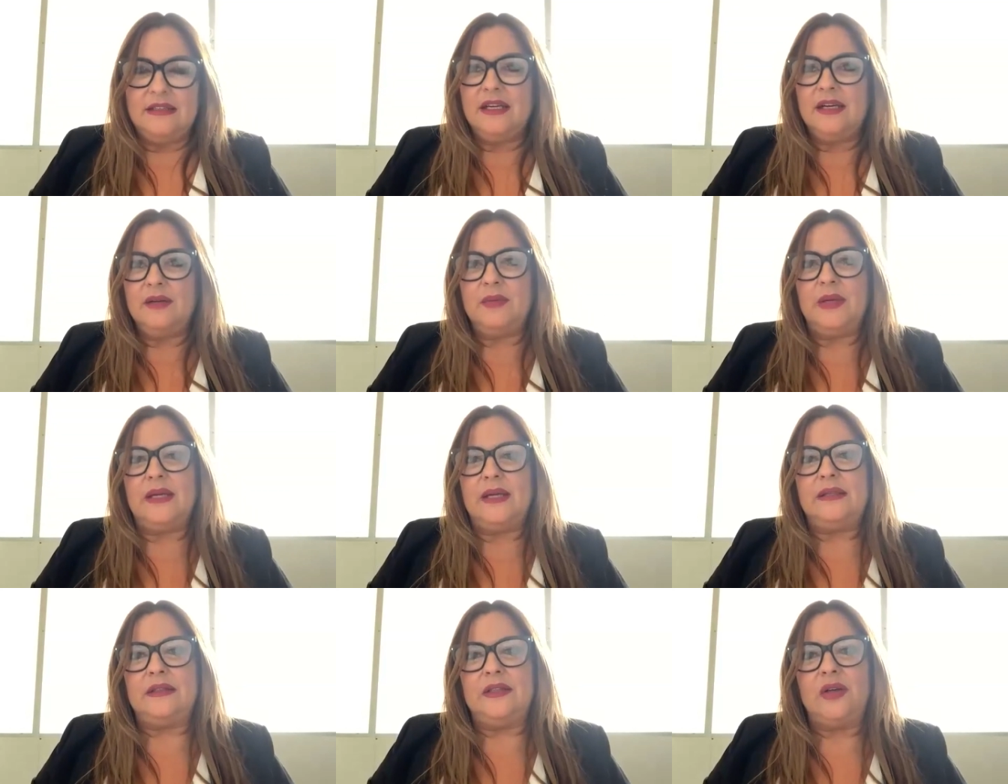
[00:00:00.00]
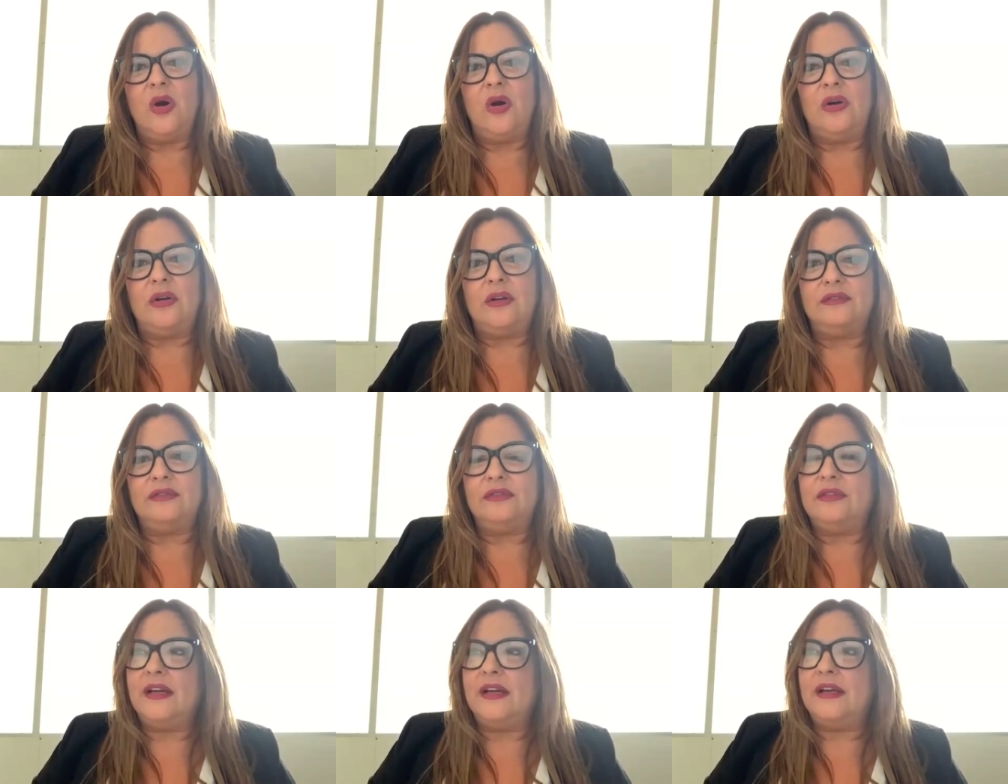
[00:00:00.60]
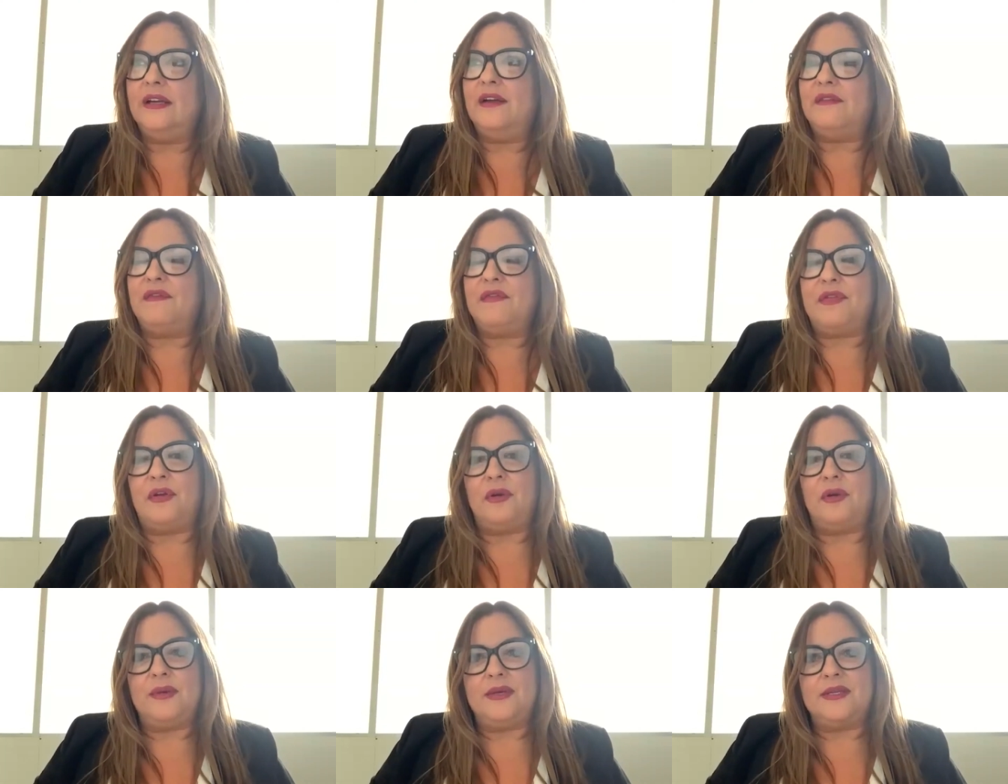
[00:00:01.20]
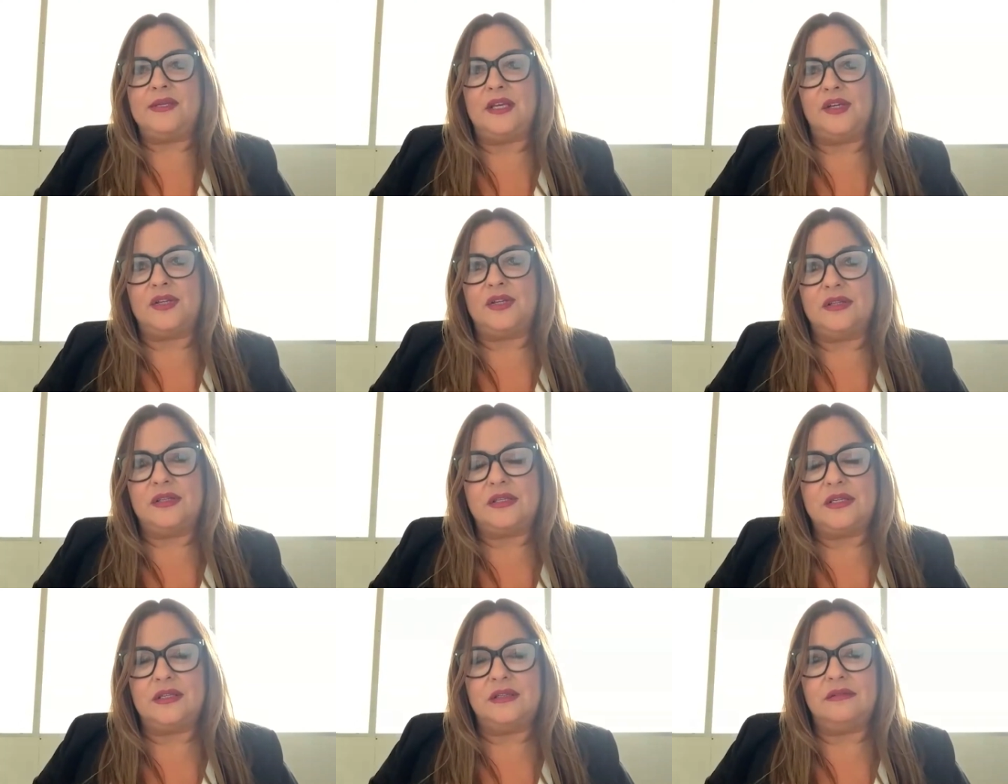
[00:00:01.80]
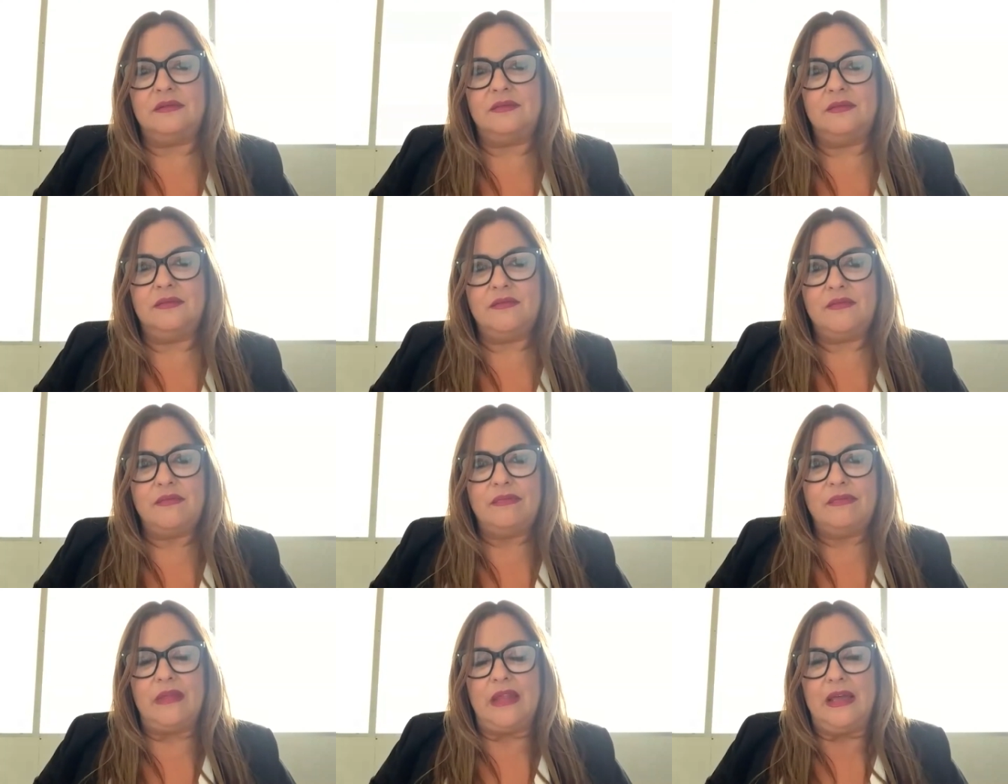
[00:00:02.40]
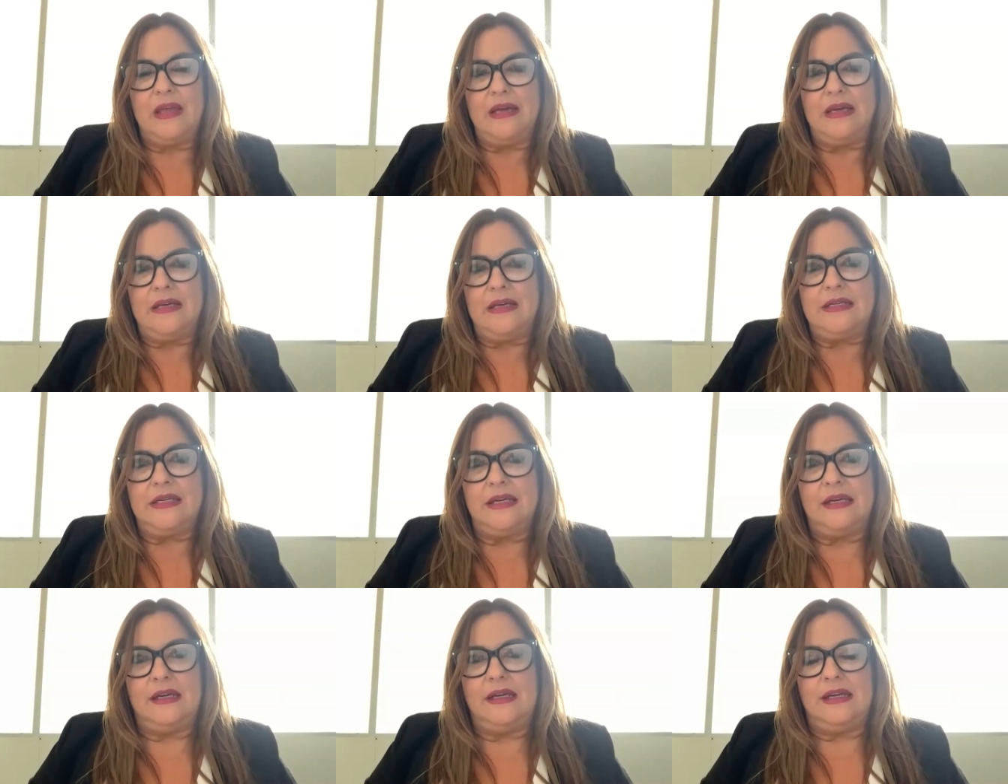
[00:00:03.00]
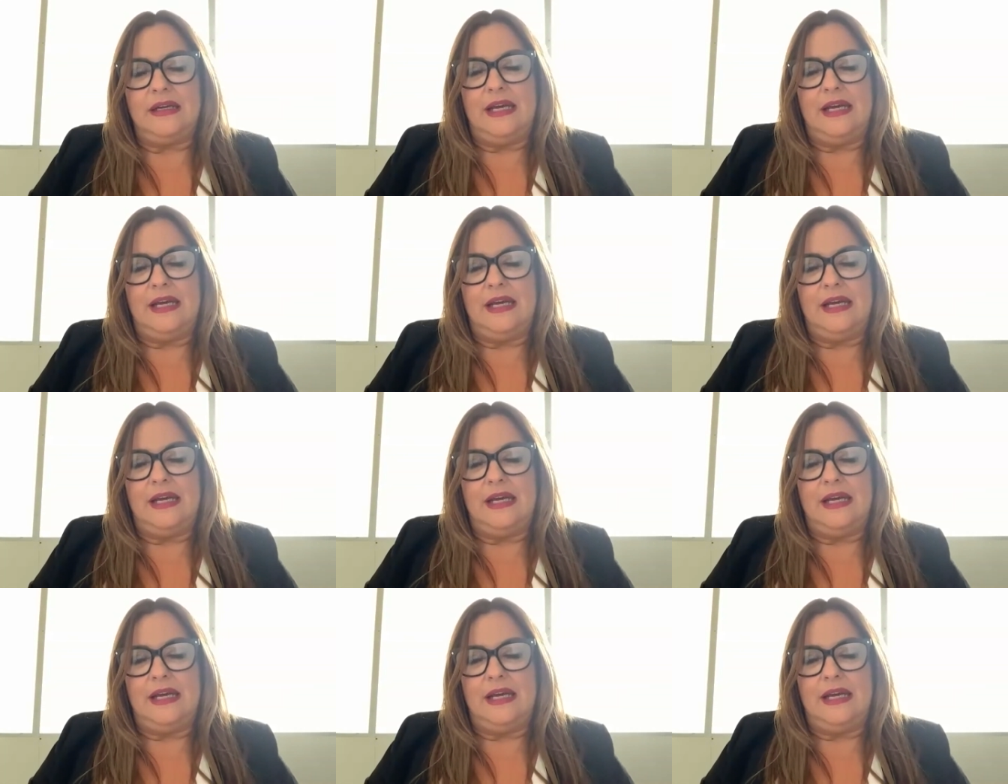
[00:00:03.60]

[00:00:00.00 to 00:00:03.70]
I mean, God, I've had enough therapy sessions to to